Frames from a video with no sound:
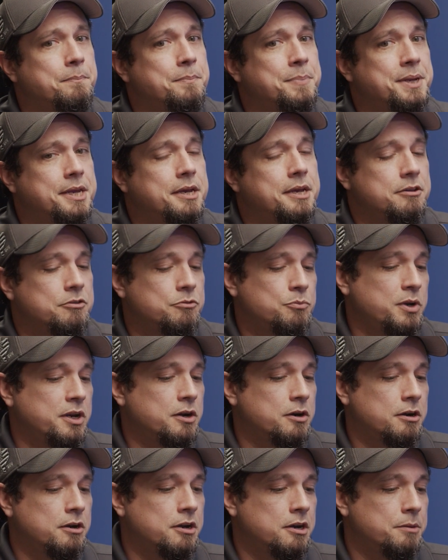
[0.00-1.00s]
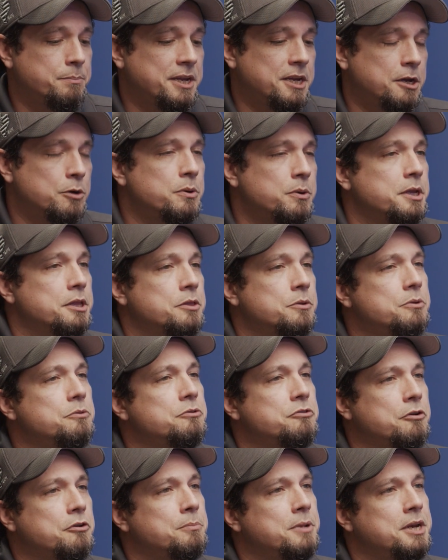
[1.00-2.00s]
Because we are going to be going through
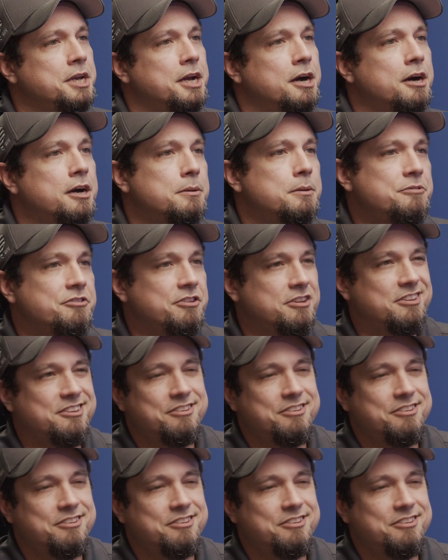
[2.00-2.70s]
so many options,